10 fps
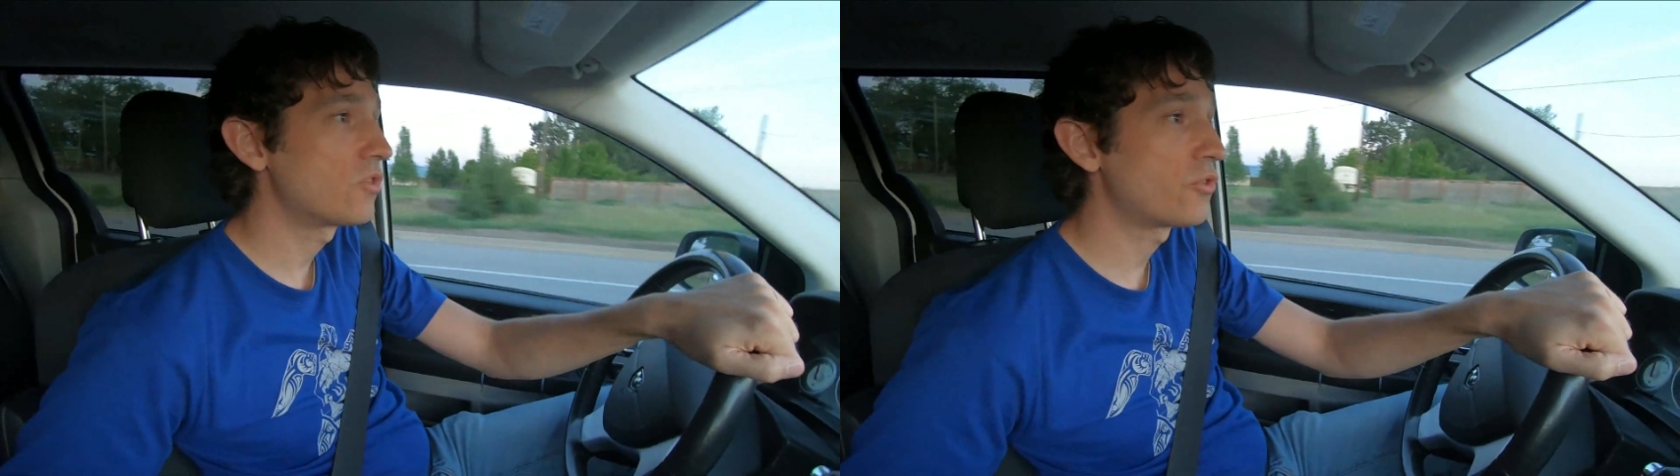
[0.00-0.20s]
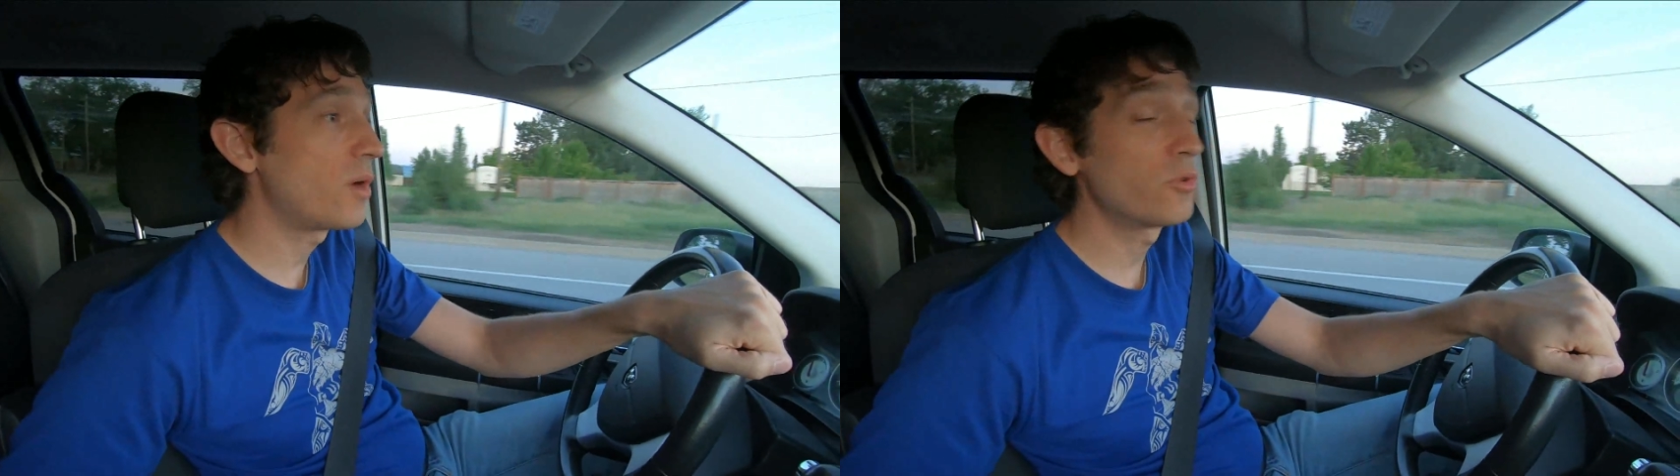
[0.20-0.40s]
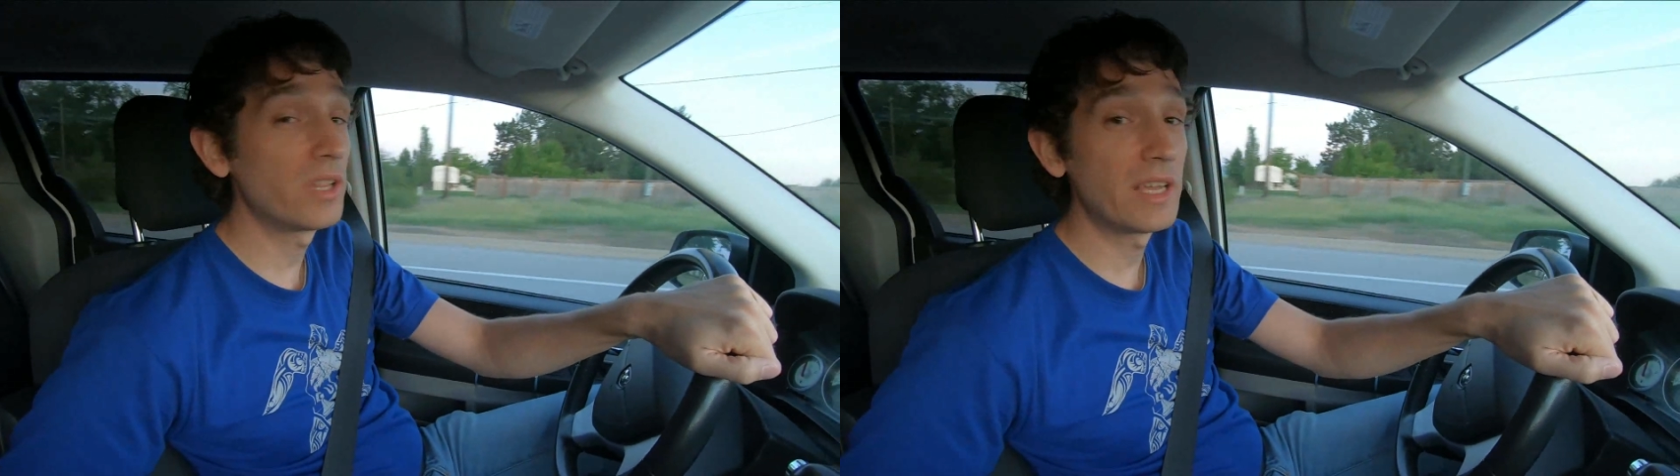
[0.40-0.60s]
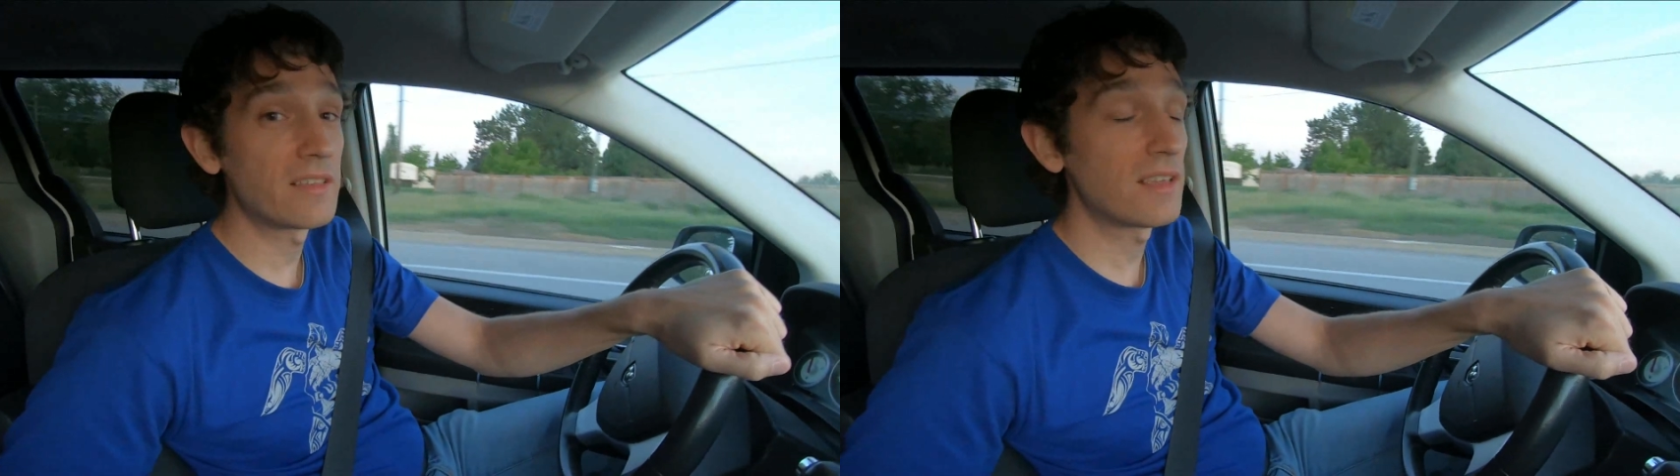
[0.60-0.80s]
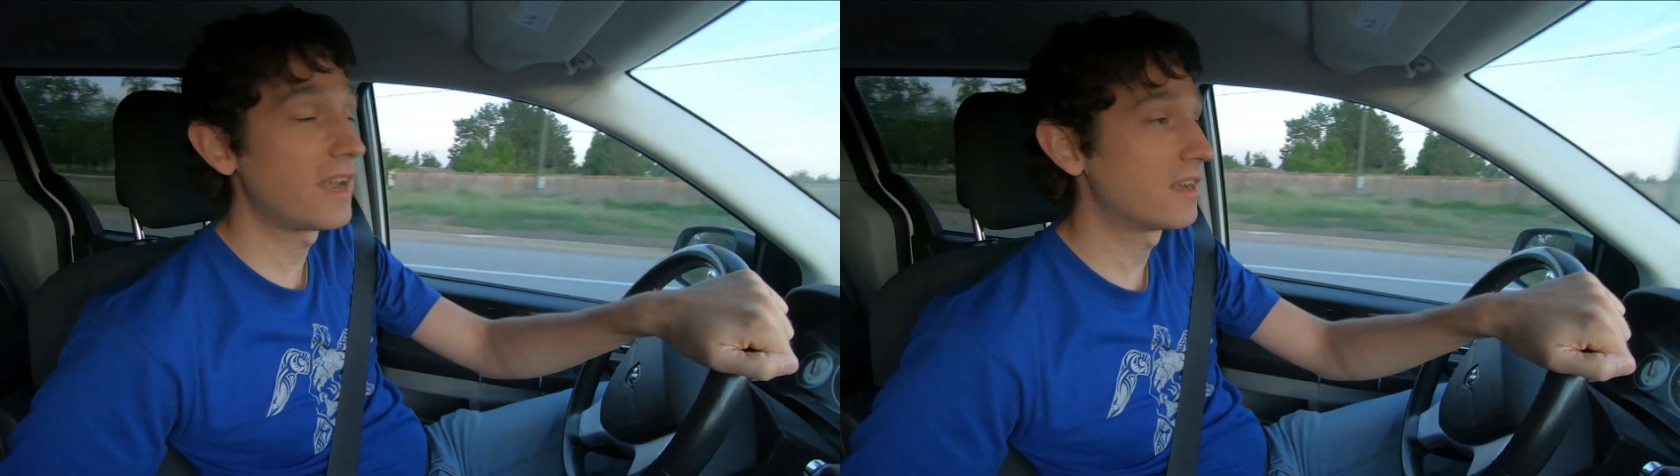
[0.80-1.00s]
So I'm really
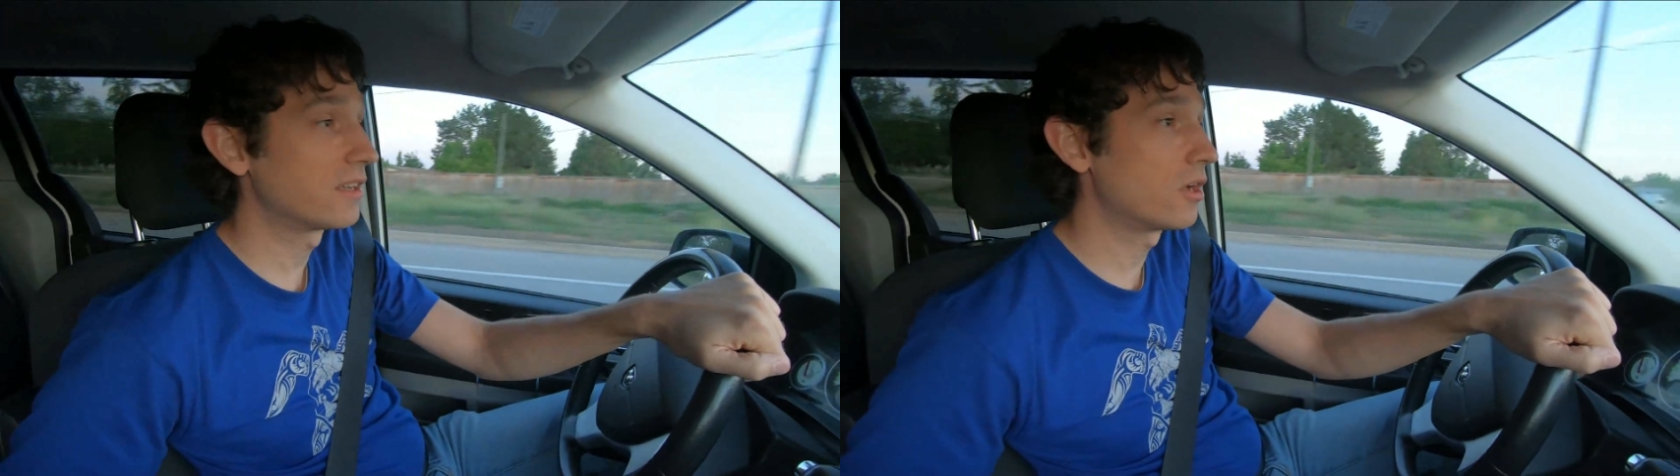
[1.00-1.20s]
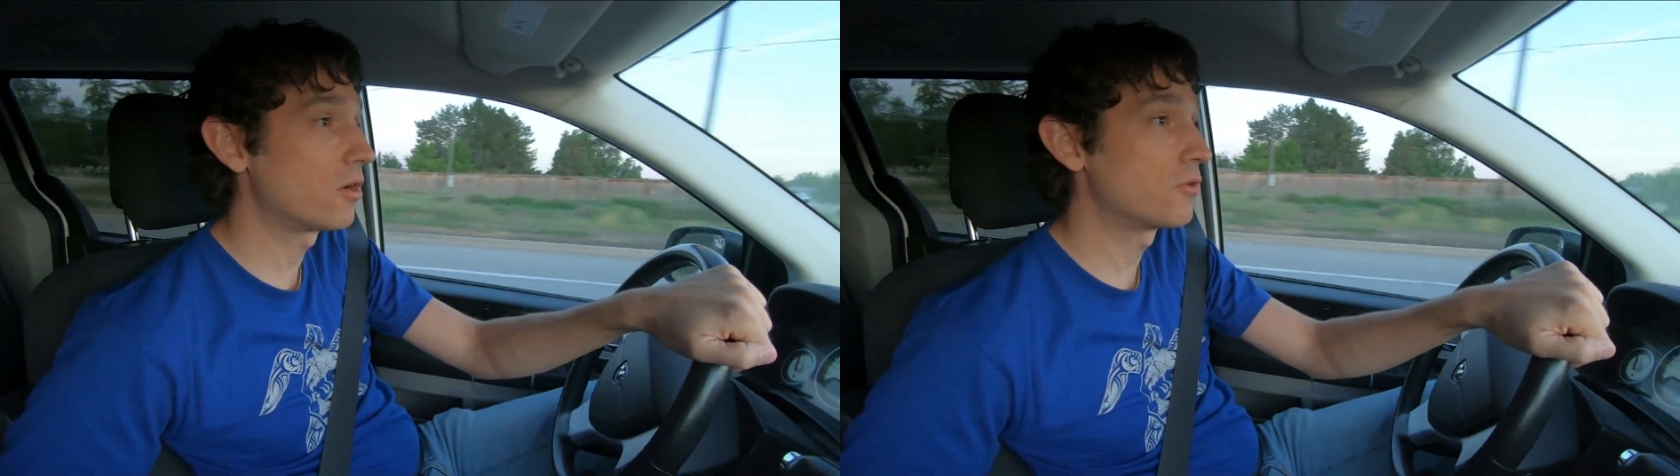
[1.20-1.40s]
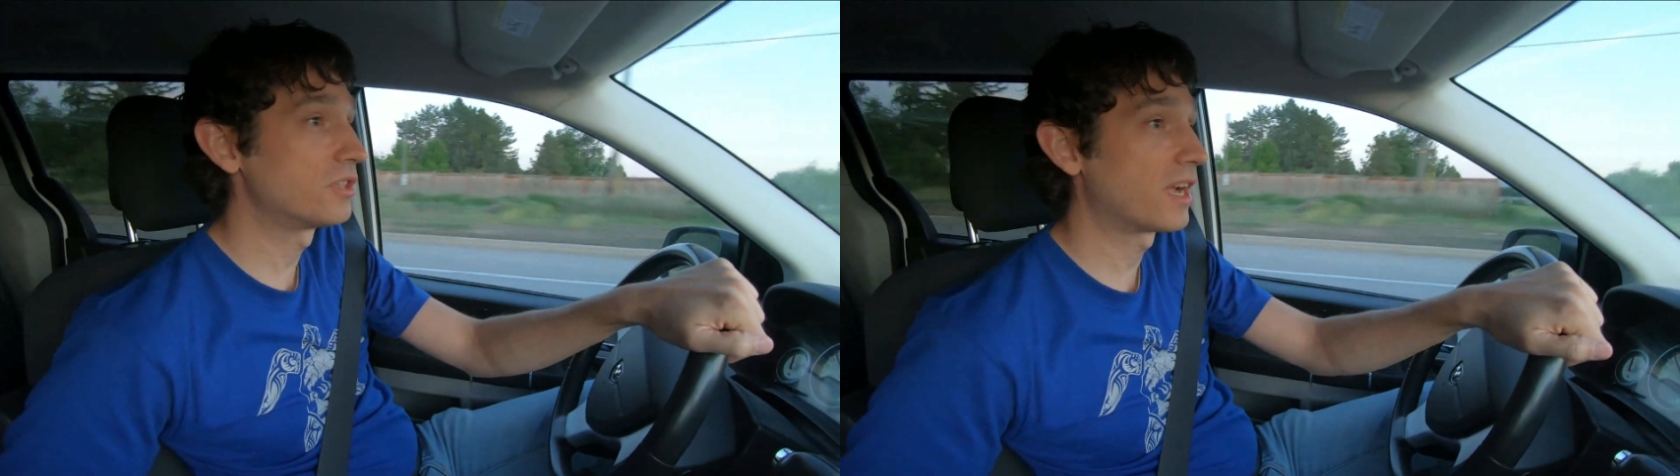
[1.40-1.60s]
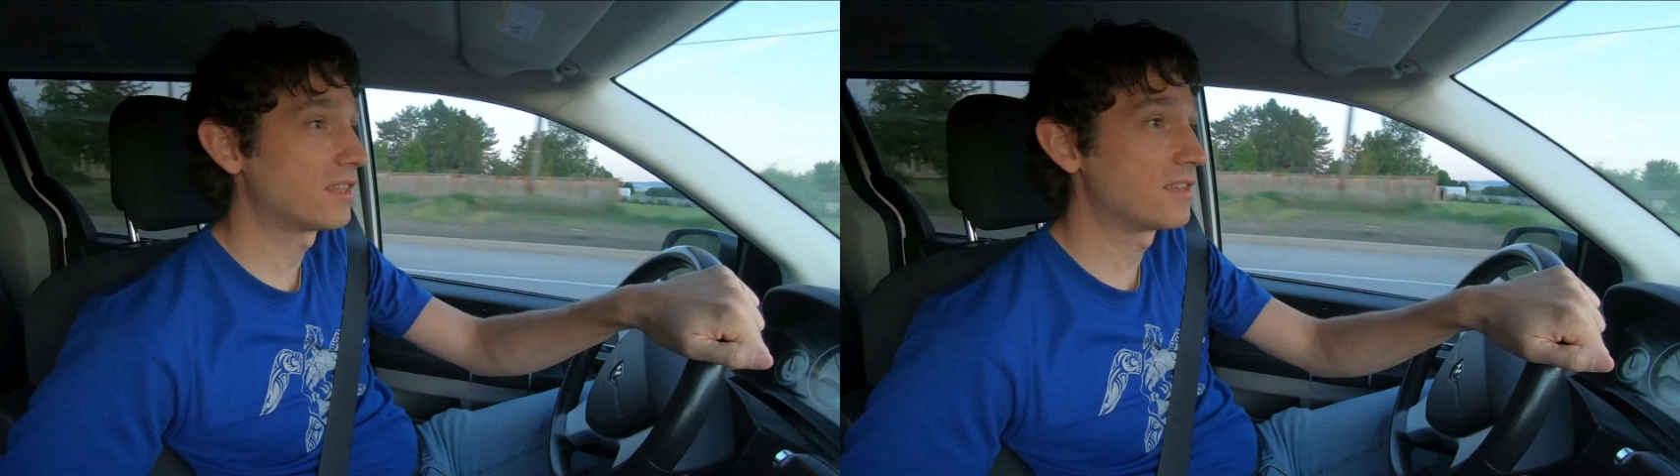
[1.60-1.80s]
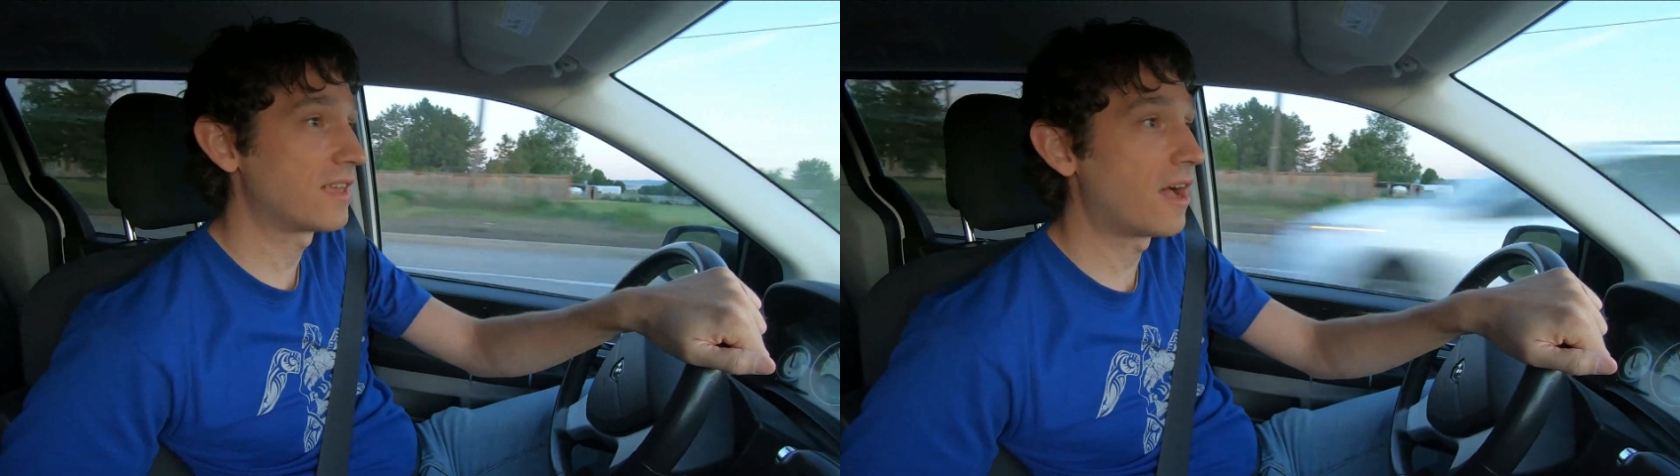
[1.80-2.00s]
excited to go check
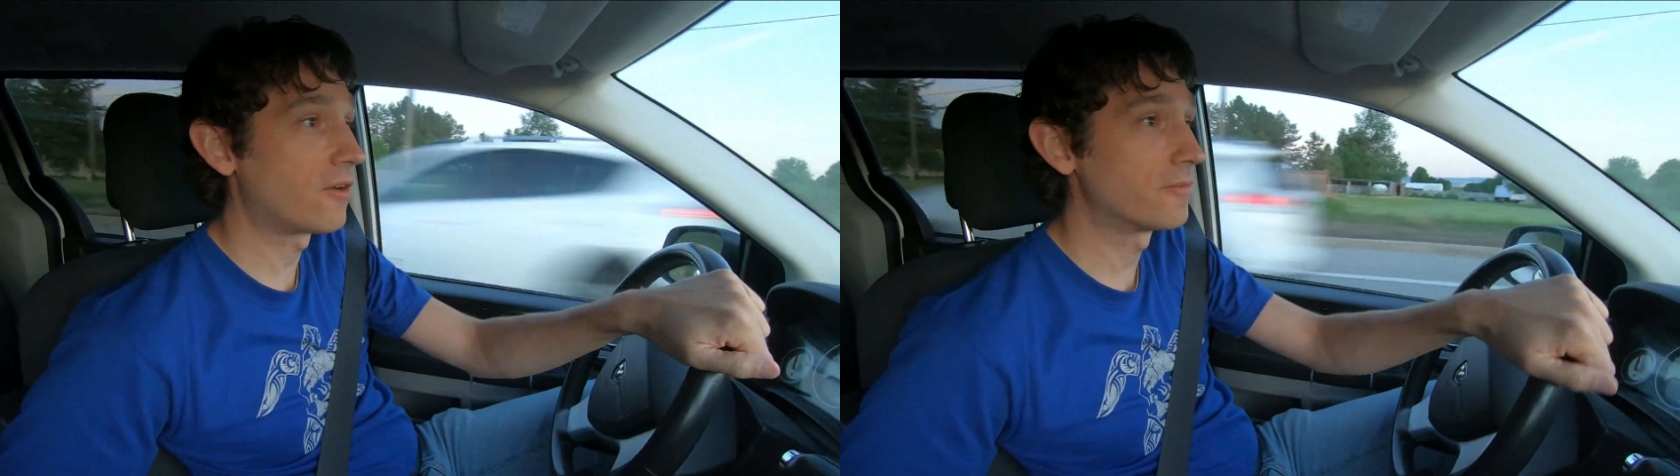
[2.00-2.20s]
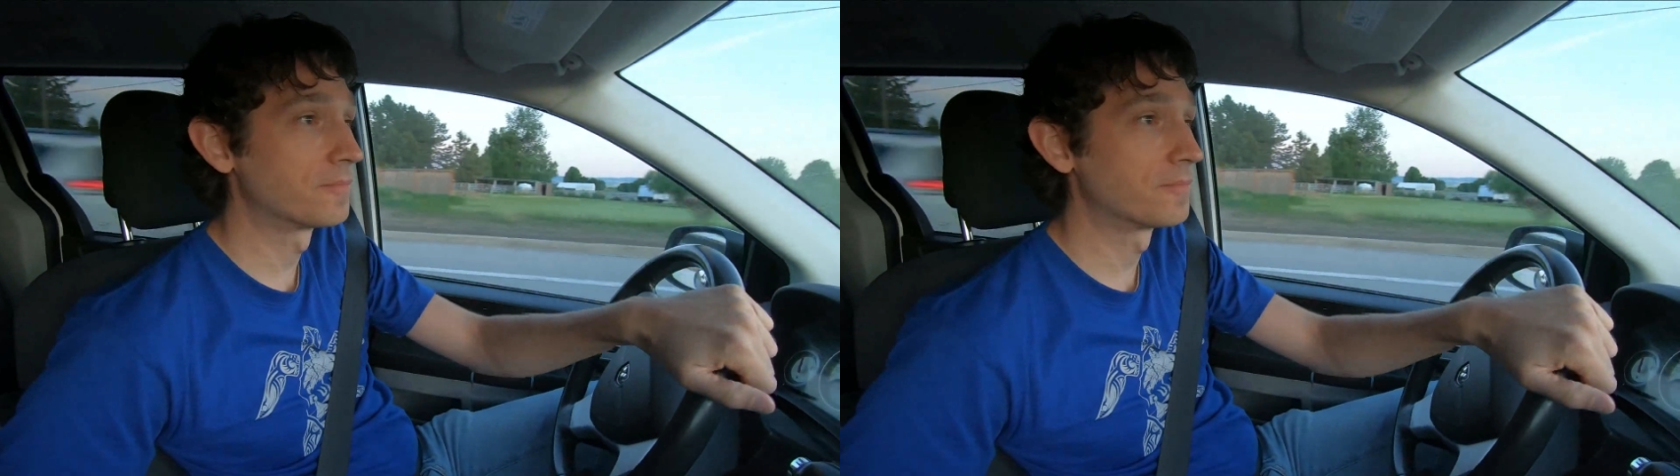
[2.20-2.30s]
these out.